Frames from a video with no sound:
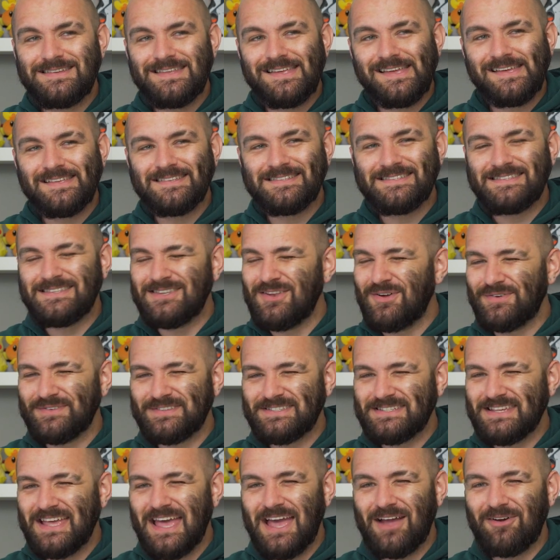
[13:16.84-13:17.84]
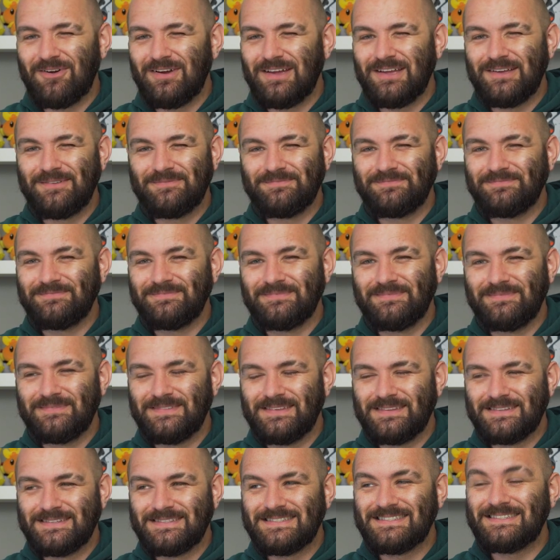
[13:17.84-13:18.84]
it's not scary.
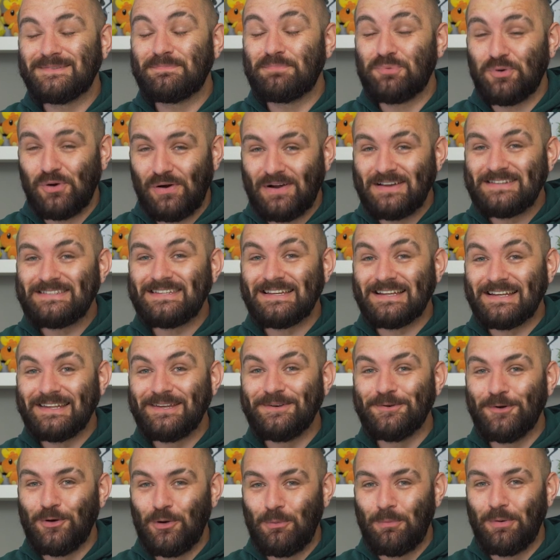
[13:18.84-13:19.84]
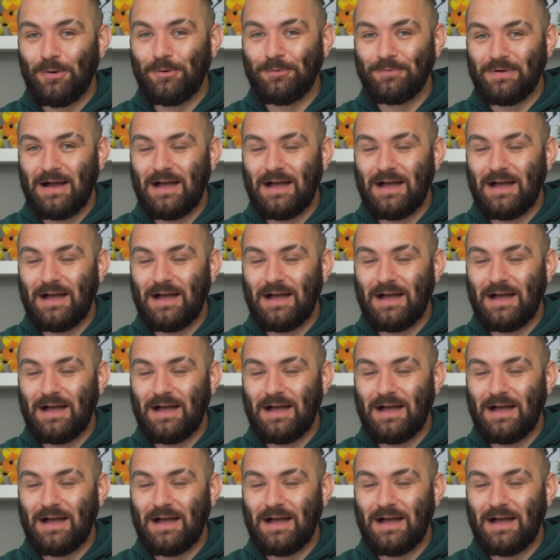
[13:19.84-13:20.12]
Surprisingly normal,